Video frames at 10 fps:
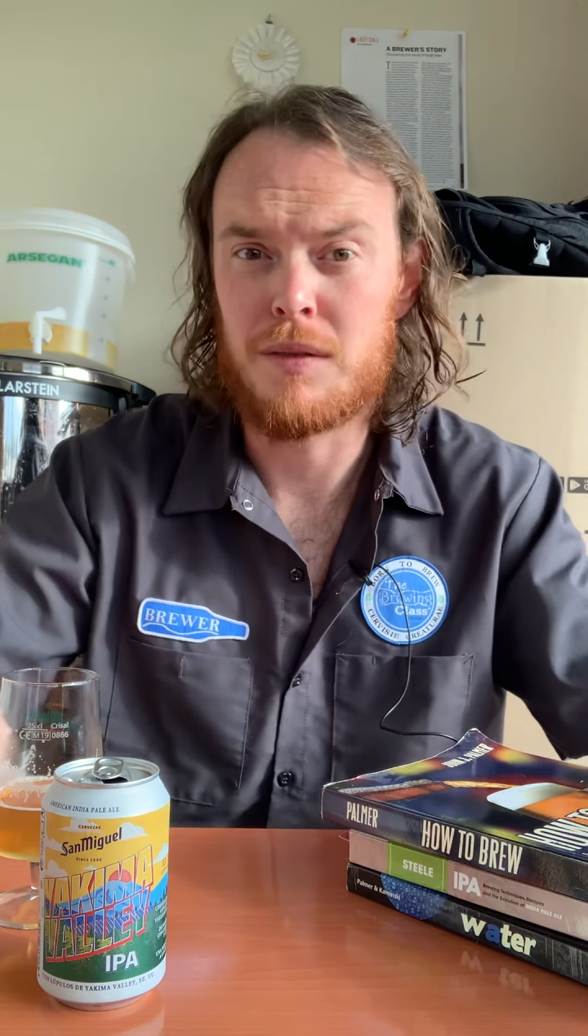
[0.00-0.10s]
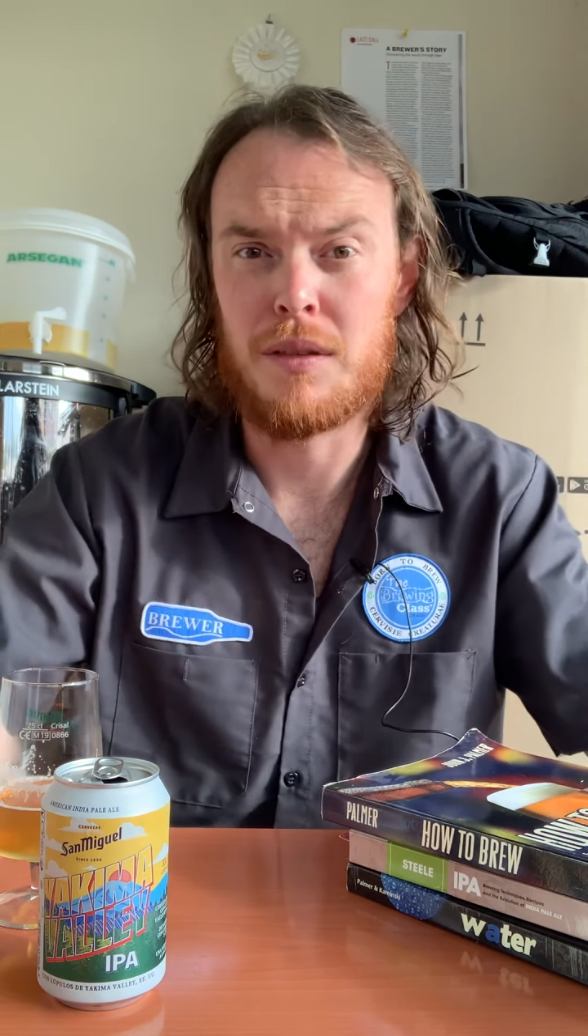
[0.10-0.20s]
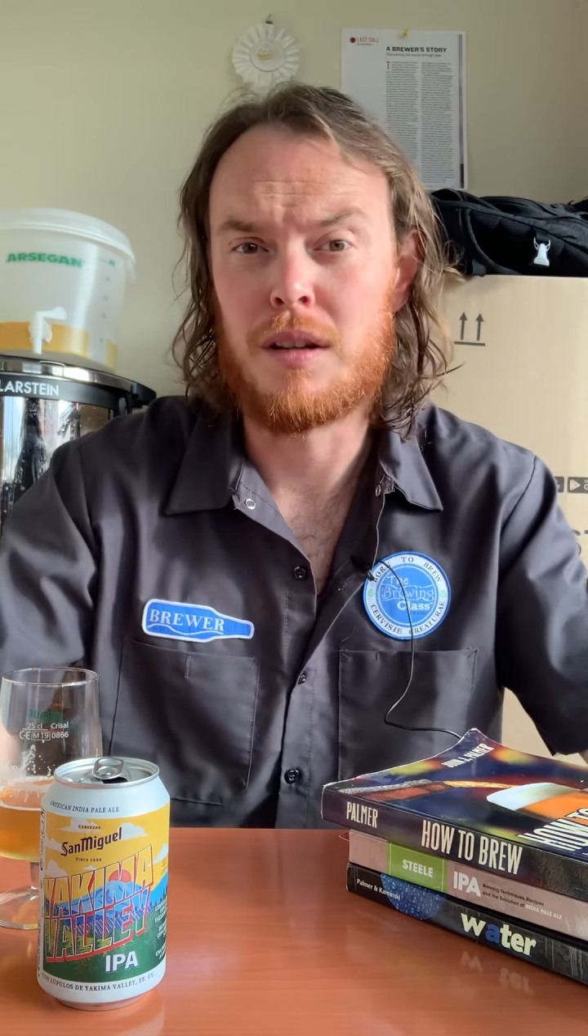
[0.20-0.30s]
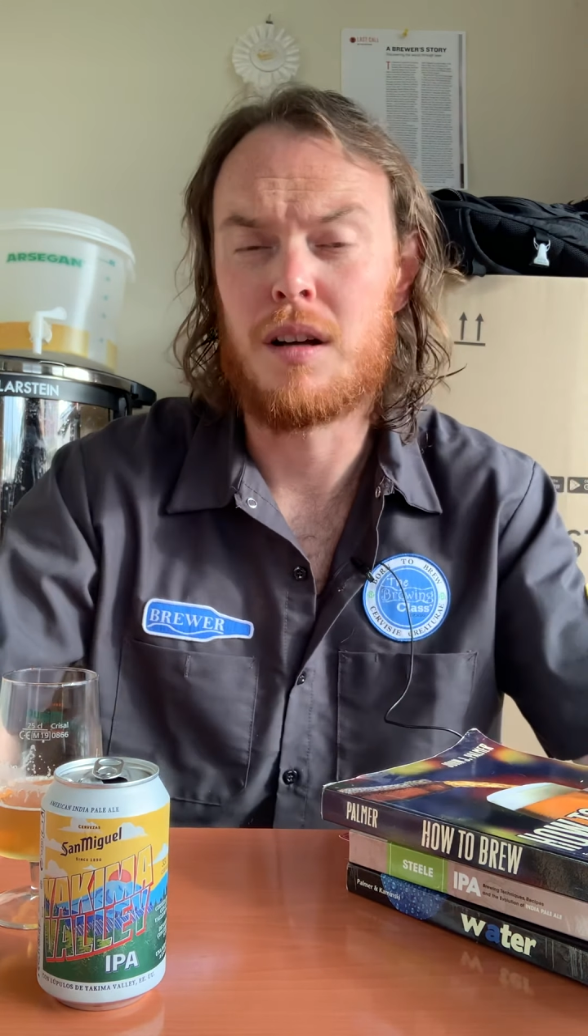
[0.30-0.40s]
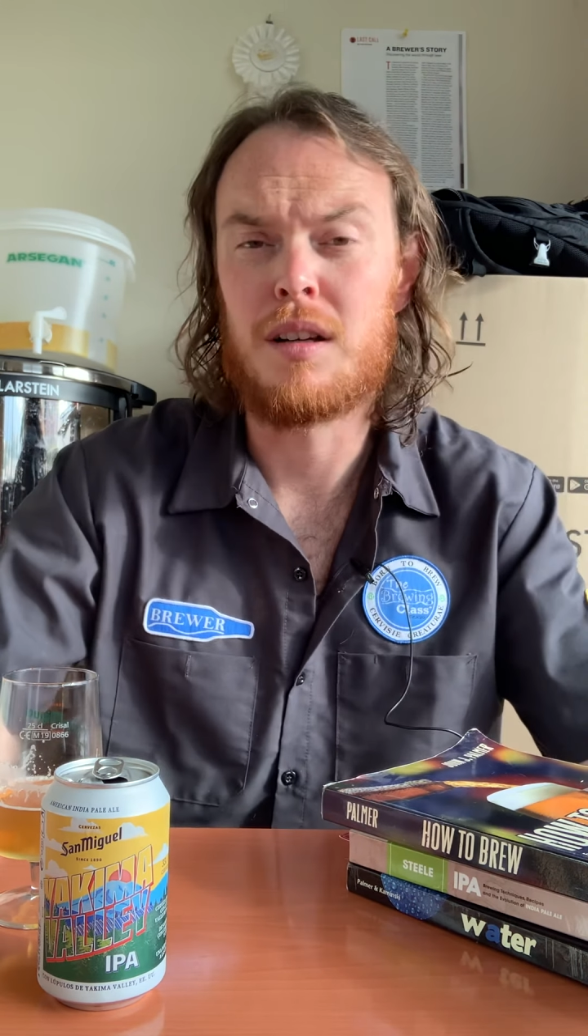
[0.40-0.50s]
of
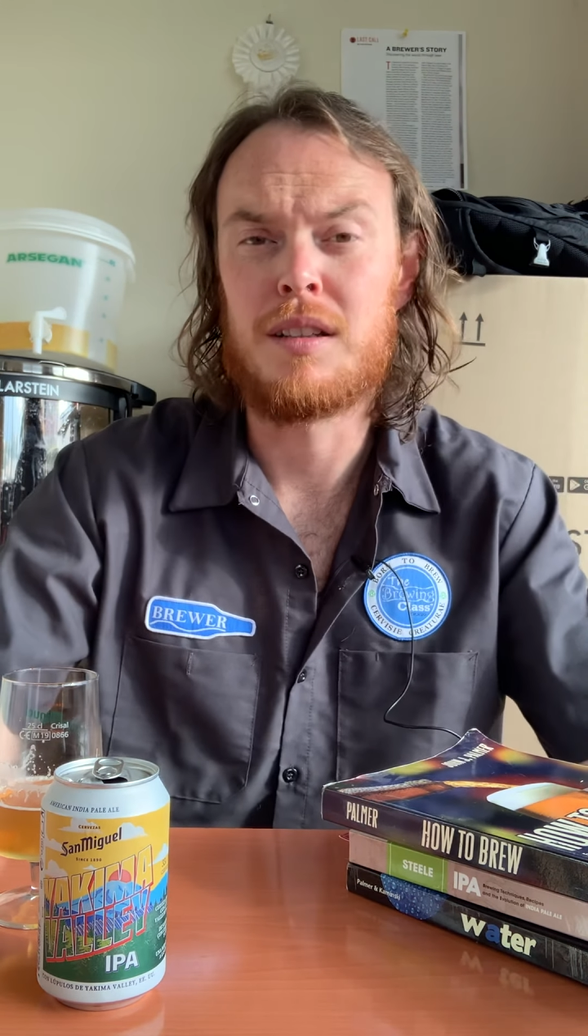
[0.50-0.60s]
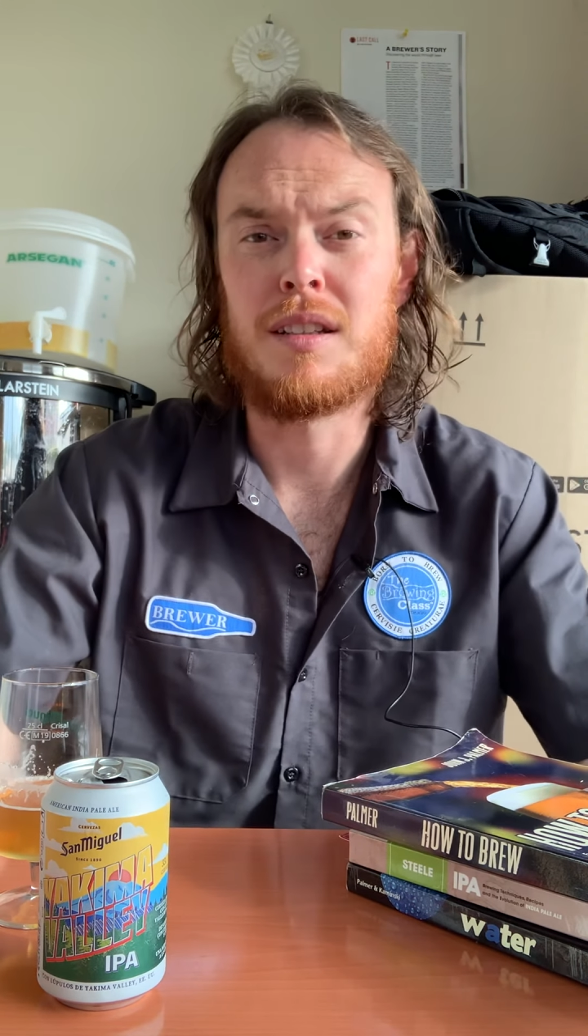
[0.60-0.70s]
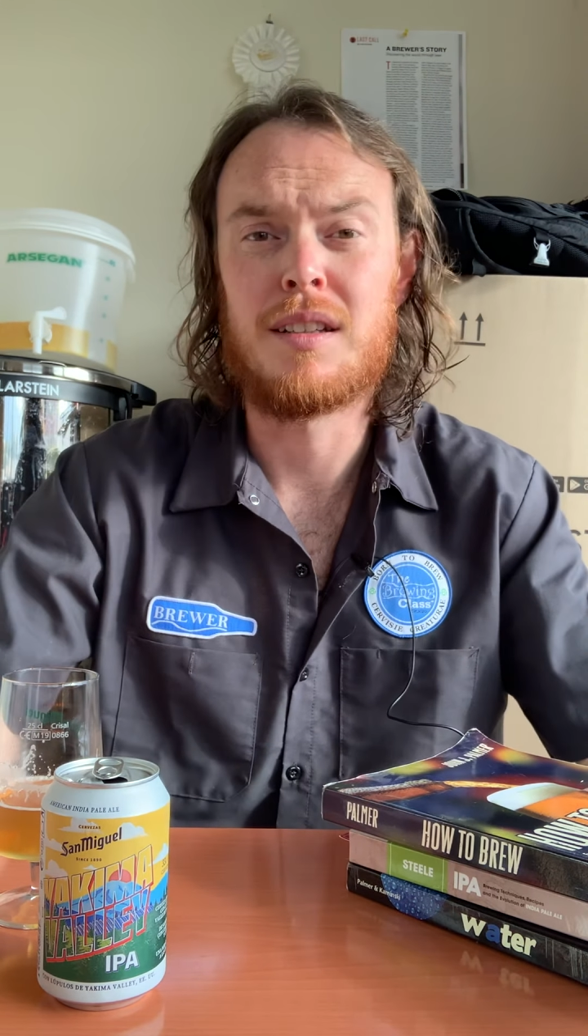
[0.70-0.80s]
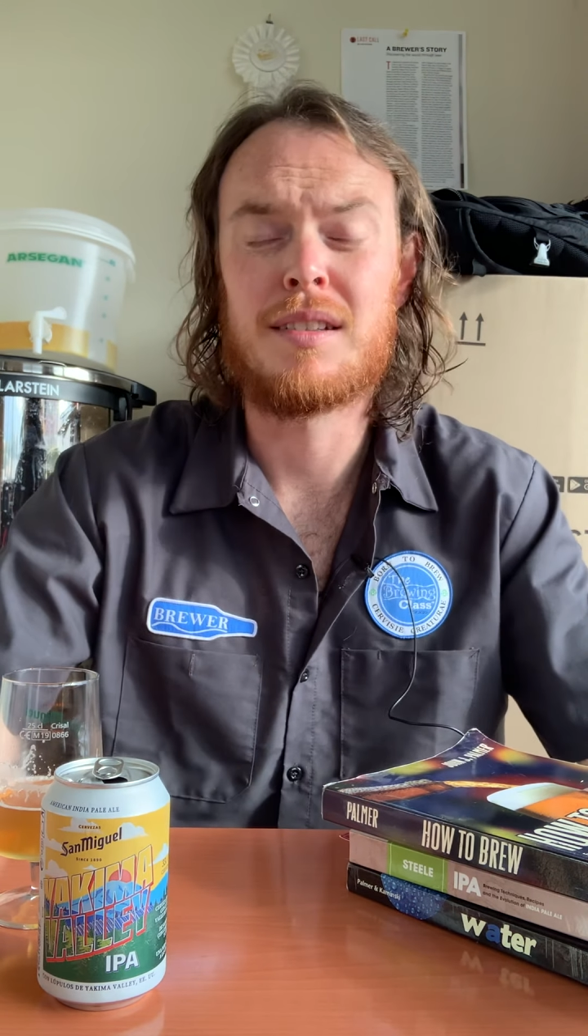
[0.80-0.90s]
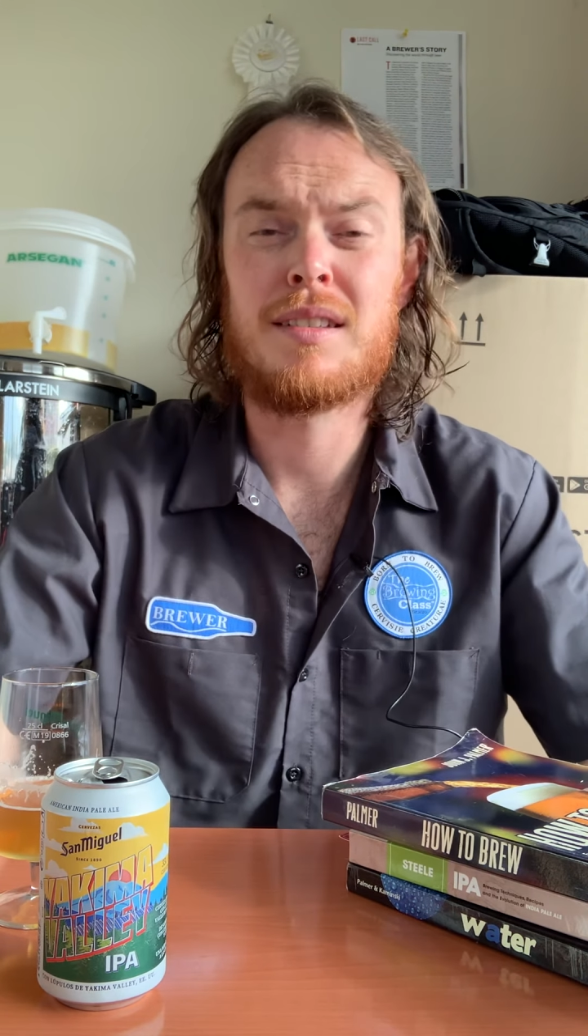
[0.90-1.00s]
the
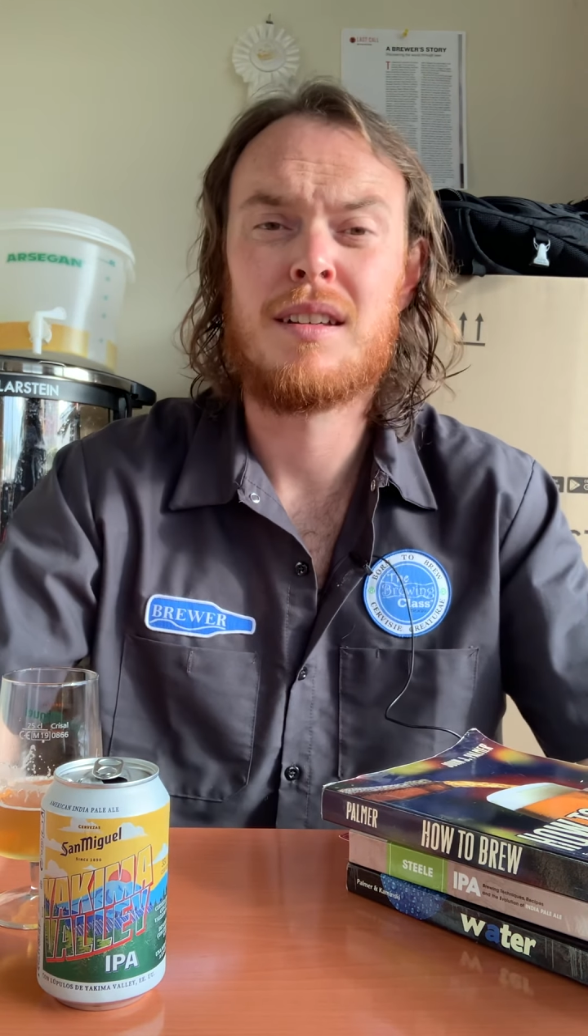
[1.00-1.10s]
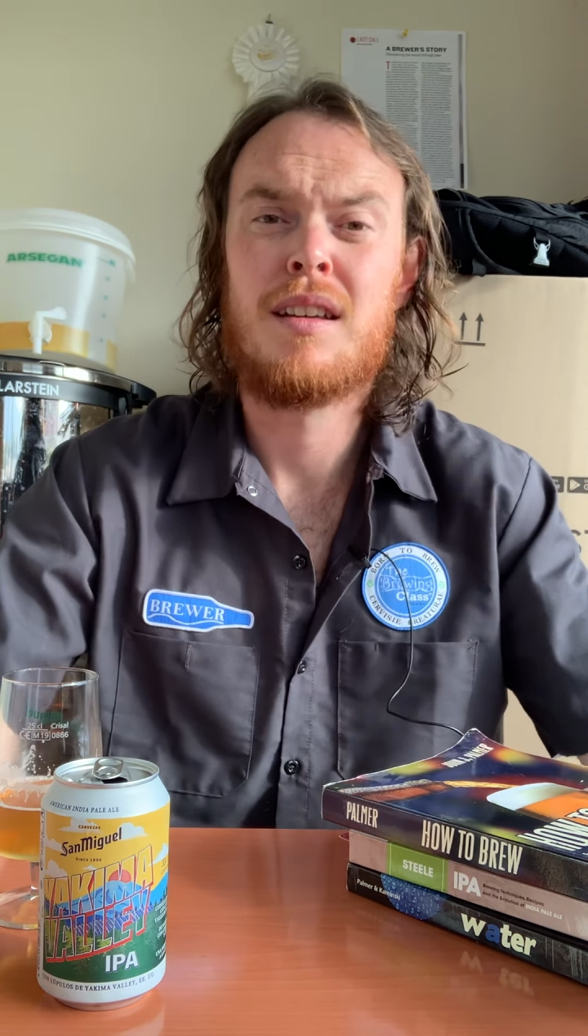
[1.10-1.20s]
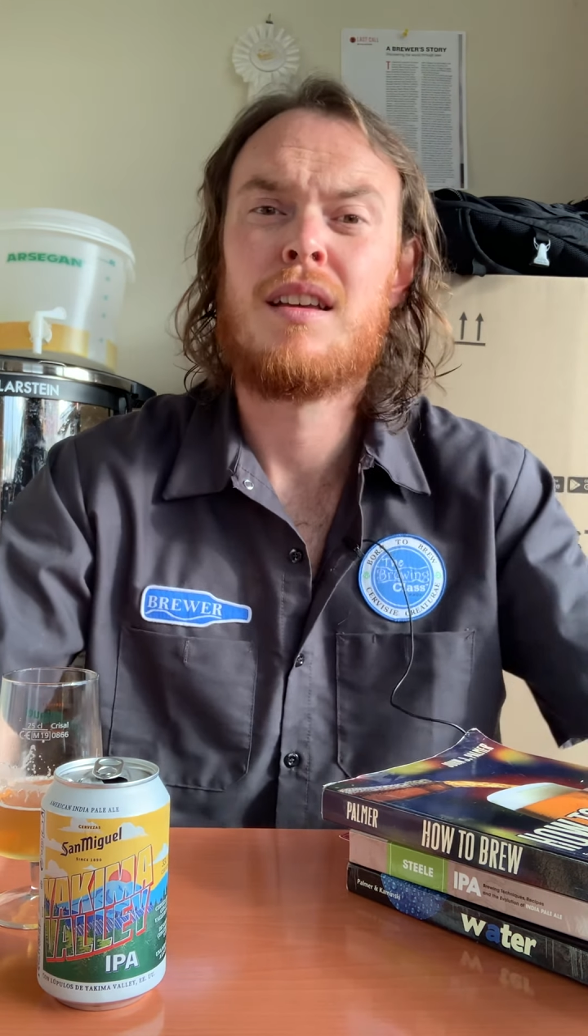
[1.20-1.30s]
yeast.